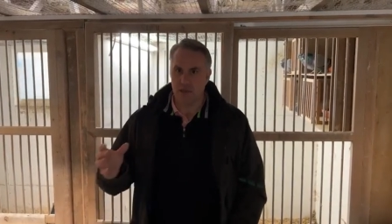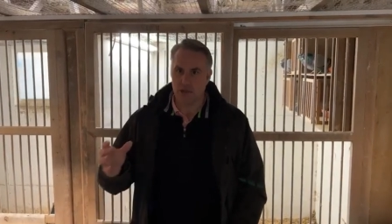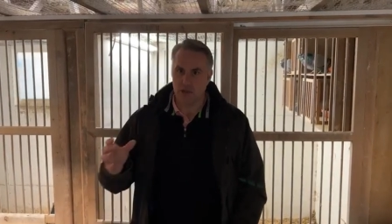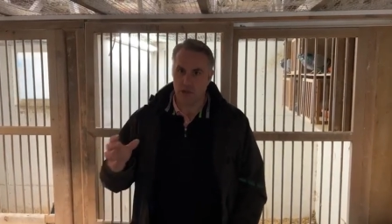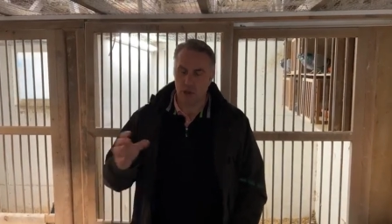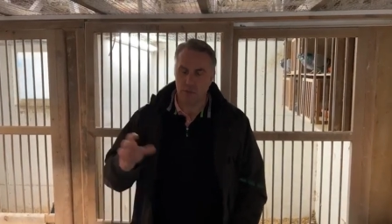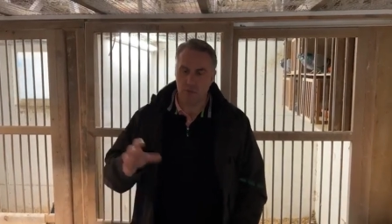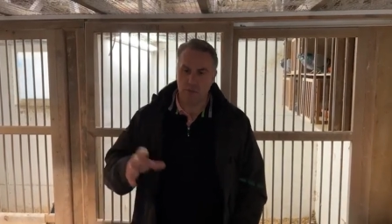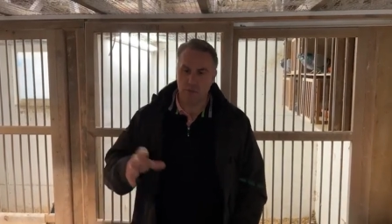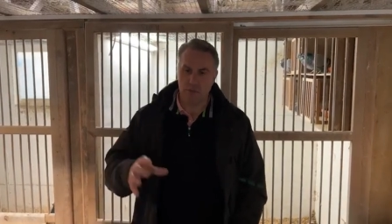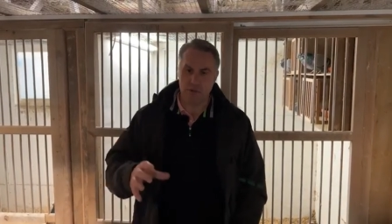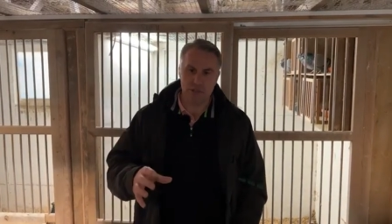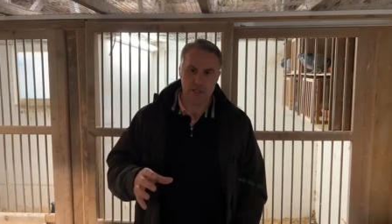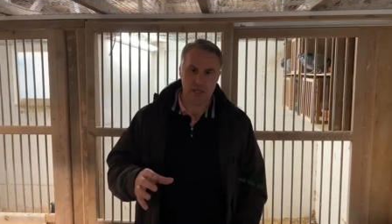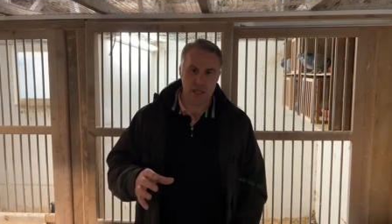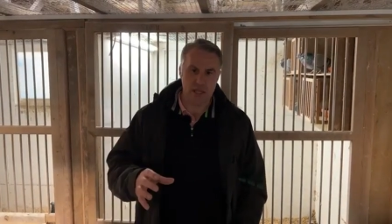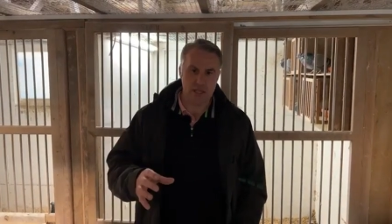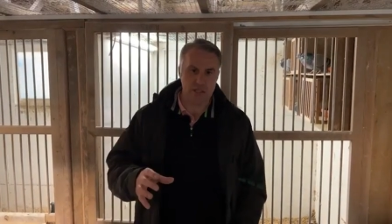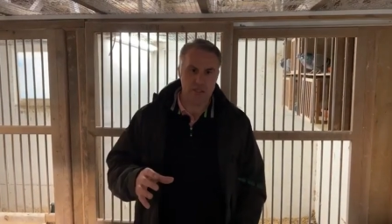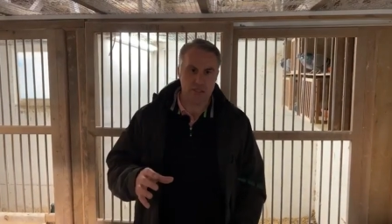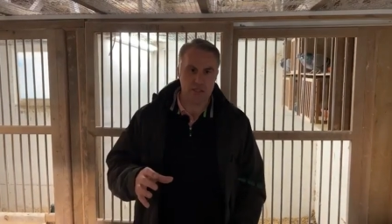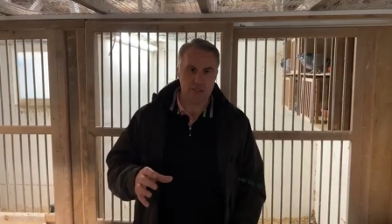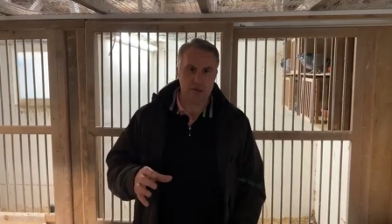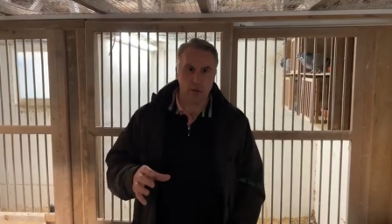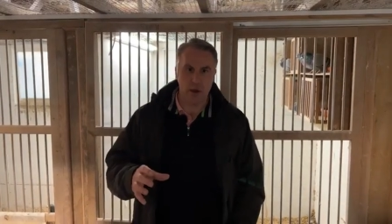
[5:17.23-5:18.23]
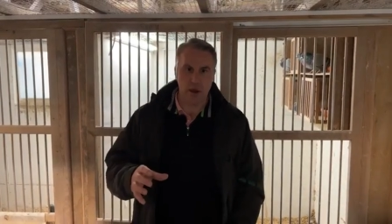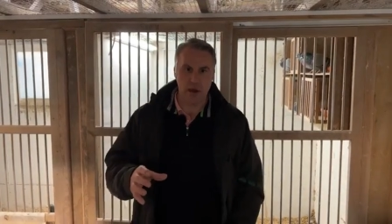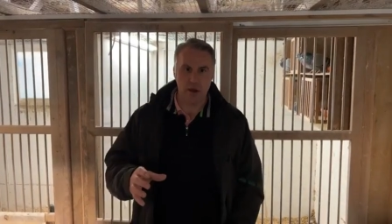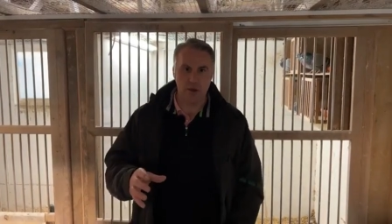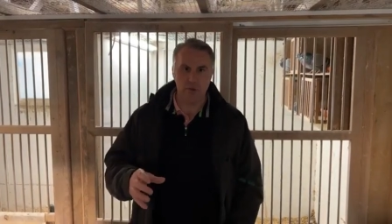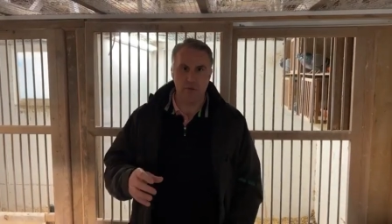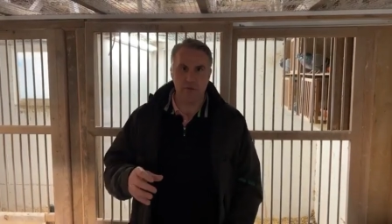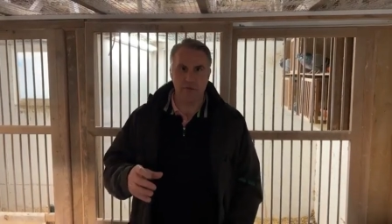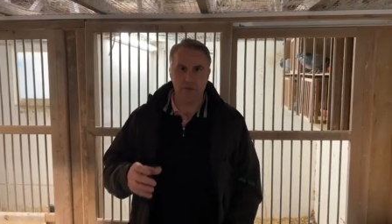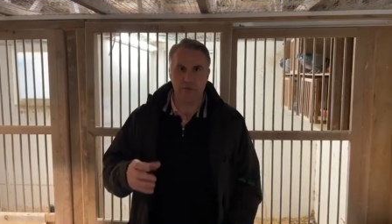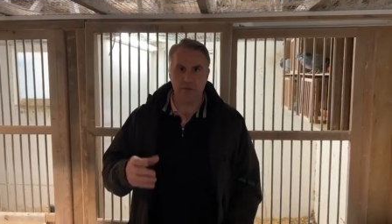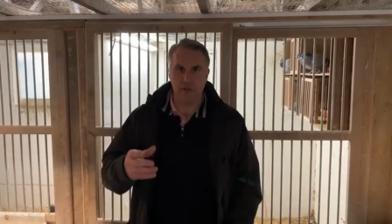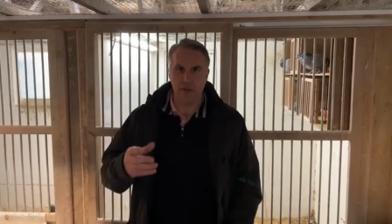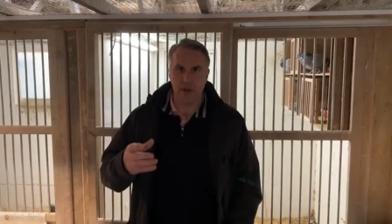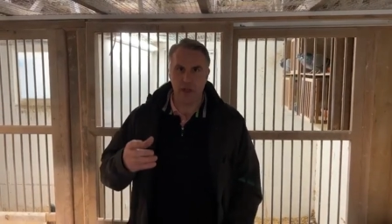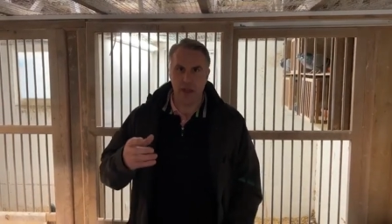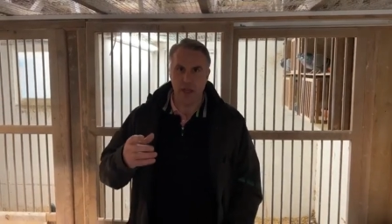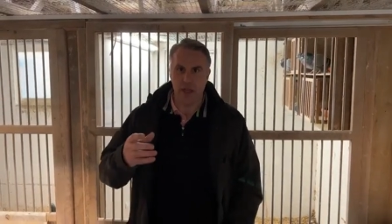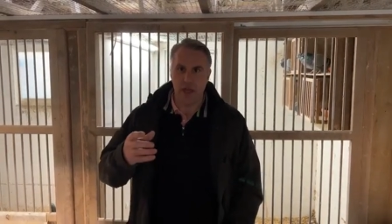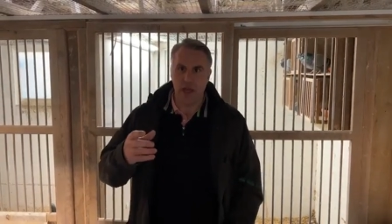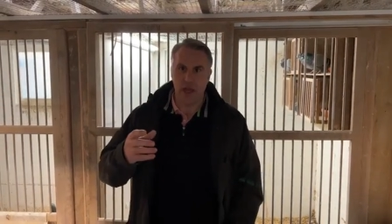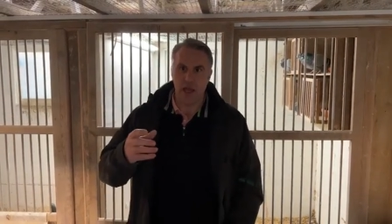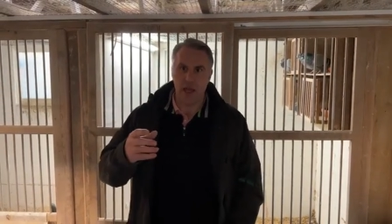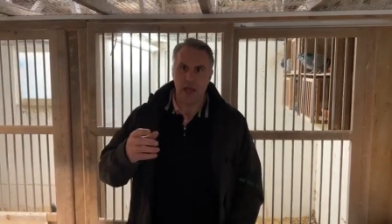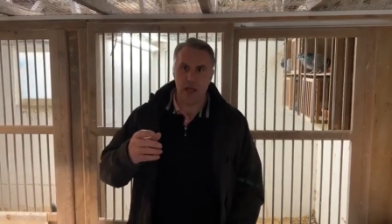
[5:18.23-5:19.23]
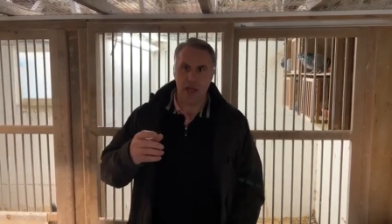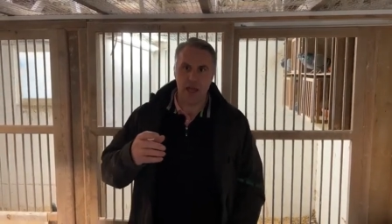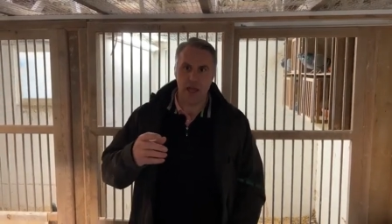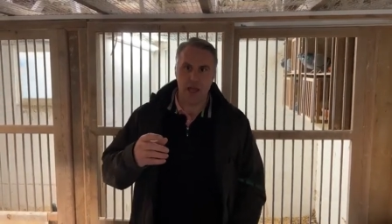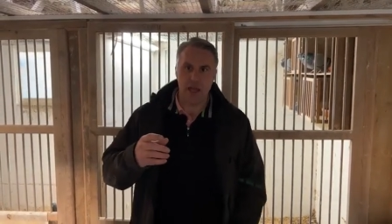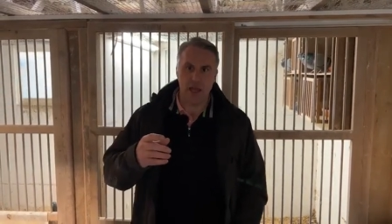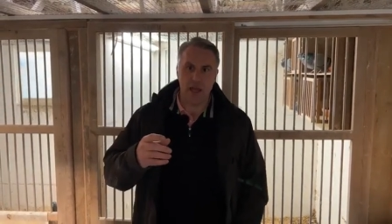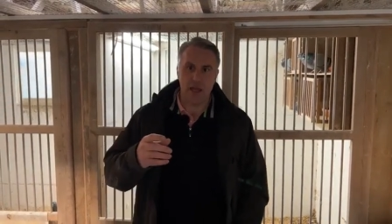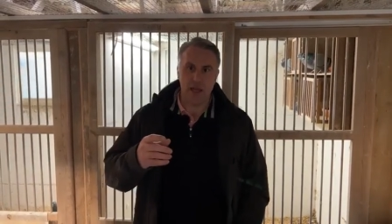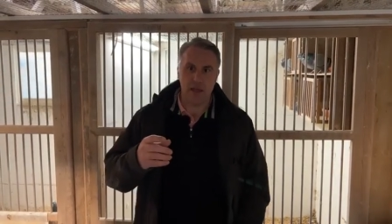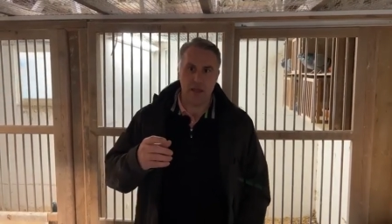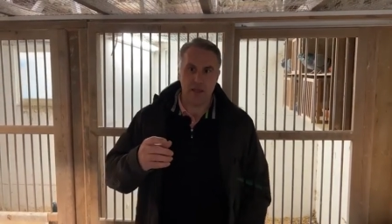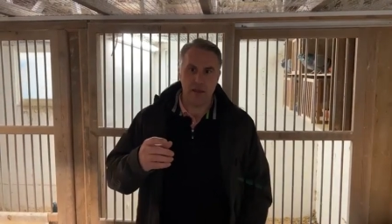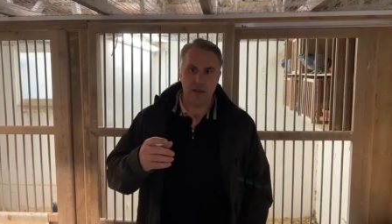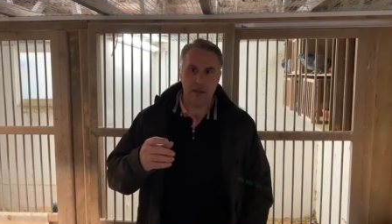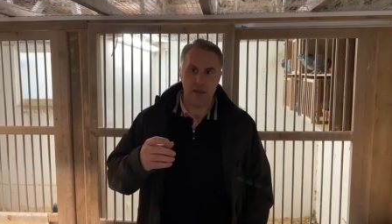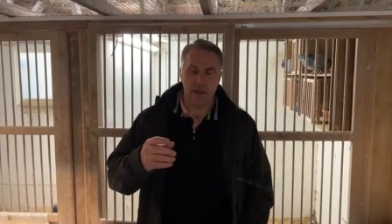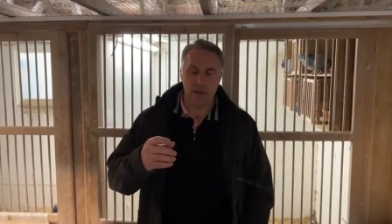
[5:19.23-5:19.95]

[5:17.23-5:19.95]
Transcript: John was then 12th. Uh,